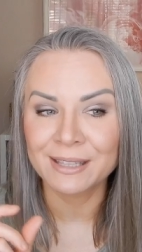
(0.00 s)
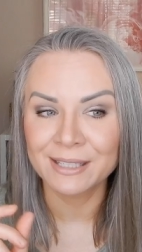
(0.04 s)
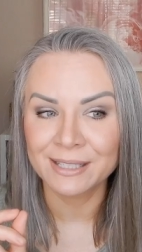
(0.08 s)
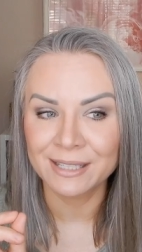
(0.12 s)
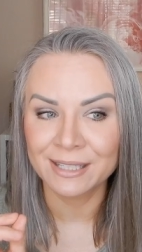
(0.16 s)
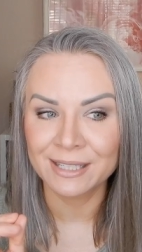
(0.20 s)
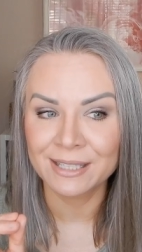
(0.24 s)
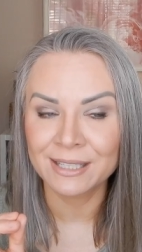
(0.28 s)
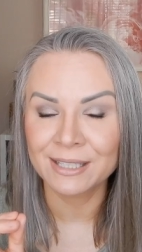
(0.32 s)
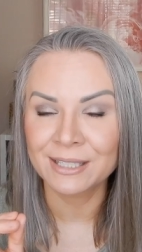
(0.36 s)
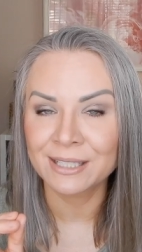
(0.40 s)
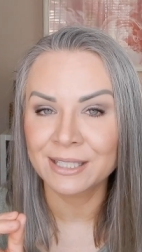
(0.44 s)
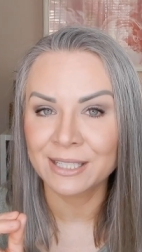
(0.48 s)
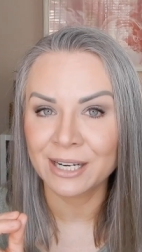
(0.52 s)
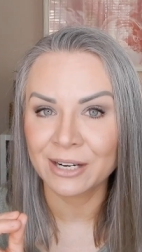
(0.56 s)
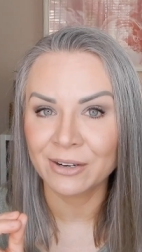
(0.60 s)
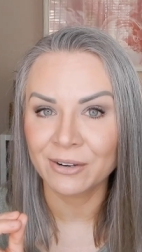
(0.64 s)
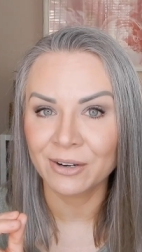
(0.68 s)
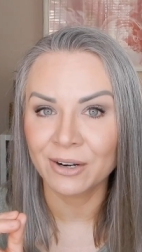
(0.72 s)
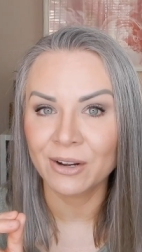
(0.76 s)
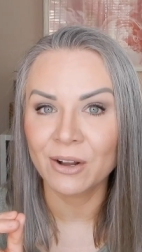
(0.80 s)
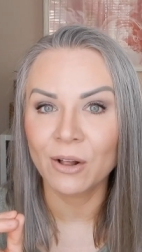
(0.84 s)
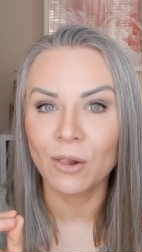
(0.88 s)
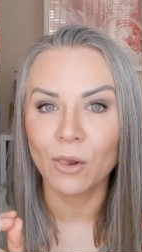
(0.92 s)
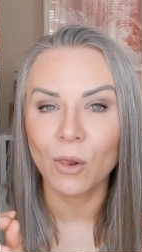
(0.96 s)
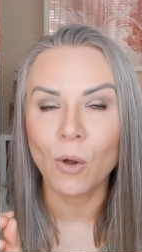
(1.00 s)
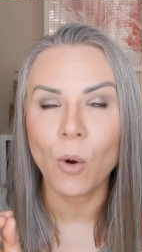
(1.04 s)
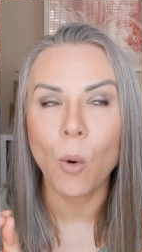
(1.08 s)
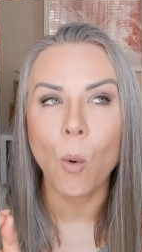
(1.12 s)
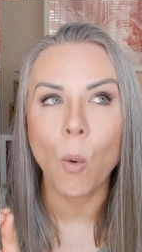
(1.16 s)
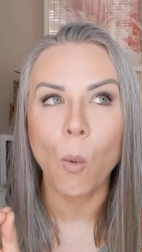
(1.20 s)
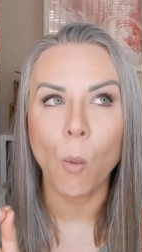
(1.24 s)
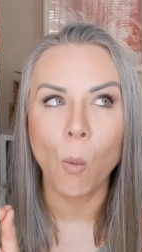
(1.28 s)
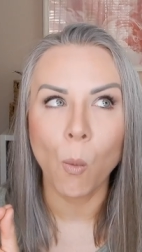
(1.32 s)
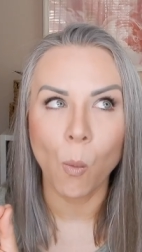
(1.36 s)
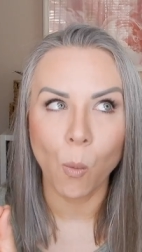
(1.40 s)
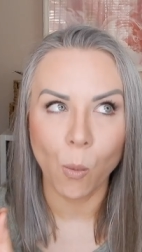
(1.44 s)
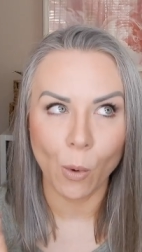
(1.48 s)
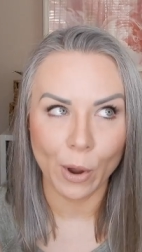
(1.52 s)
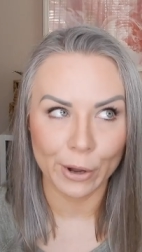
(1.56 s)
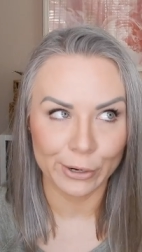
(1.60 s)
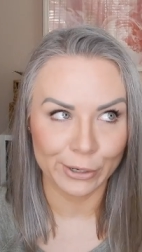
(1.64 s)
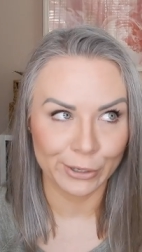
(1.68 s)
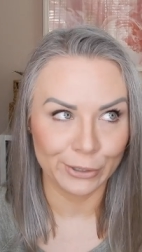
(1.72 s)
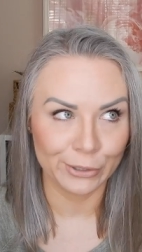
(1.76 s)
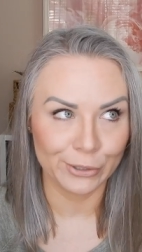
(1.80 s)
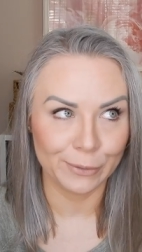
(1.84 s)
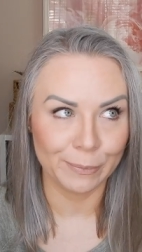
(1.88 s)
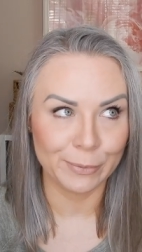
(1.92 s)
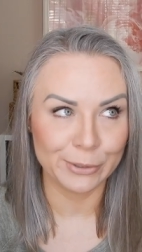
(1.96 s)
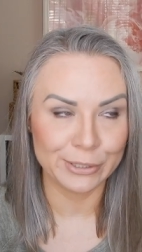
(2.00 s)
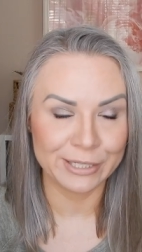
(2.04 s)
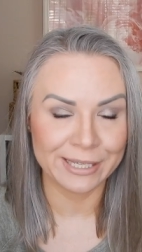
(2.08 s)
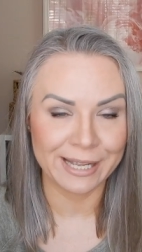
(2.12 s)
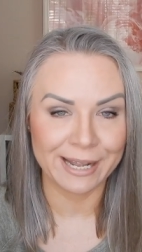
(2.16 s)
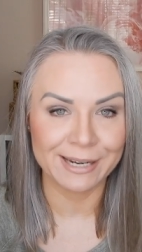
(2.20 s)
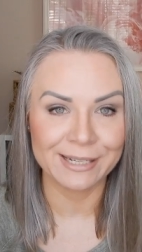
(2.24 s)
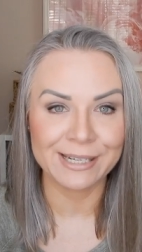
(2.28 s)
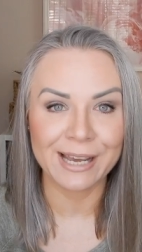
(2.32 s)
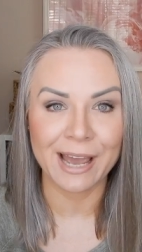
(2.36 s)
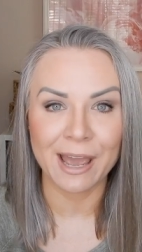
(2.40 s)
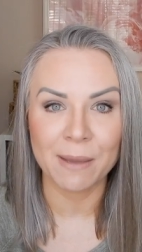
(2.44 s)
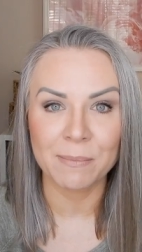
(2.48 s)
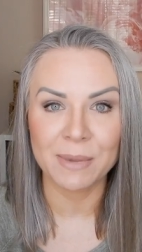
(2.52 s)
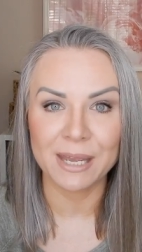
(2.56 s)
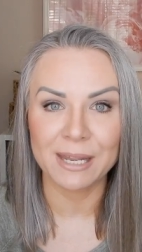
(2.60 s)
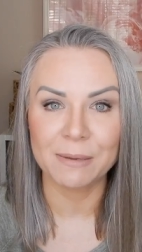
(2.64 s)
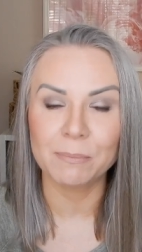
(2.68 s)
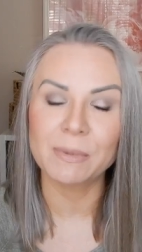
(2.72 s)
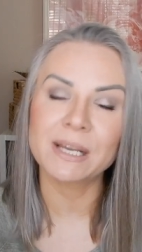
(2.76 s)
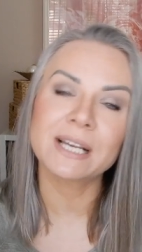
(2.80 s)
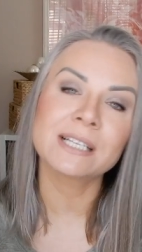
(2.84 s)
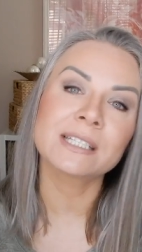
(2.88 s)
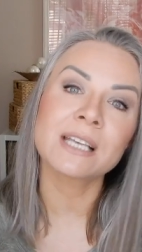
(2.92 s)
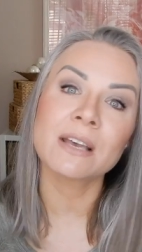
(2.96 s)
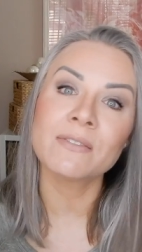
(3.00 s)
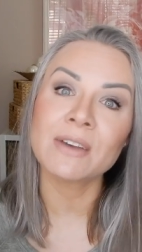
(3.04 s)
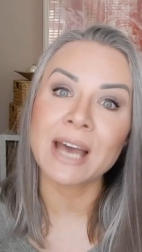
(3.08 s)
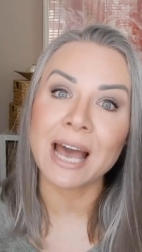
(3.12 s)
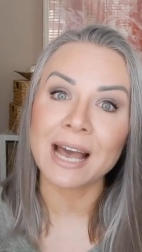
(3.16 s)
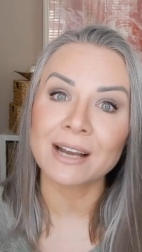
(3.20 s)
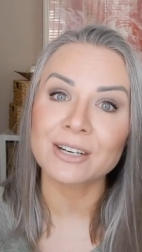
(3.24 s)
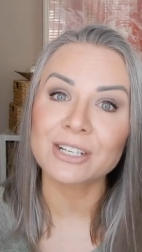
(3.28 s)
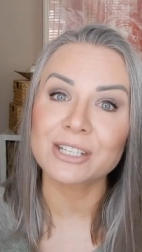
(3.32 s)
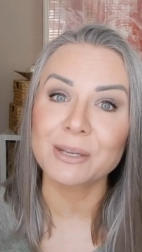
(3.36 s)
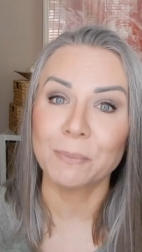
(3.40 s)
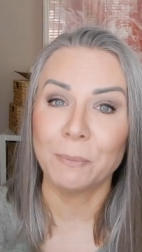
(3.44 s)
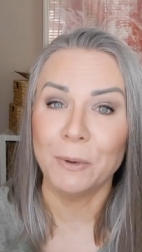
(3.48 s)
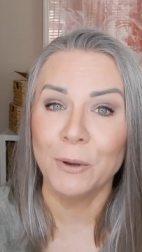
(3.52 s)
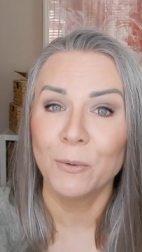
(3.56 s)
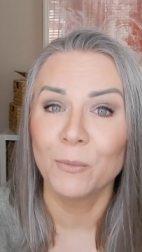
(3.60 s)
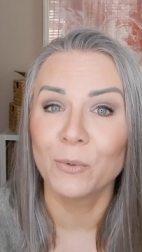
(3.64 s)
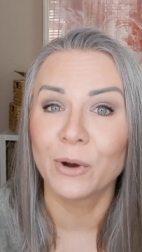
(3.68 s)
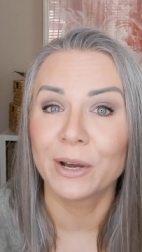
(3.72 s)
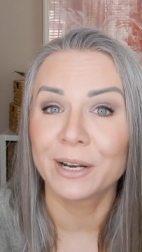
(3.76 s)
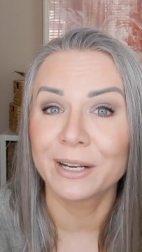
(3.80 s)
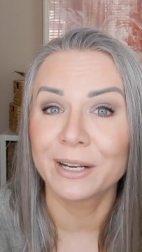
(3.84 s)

This is hysterical. 100% I'm in because I've actually been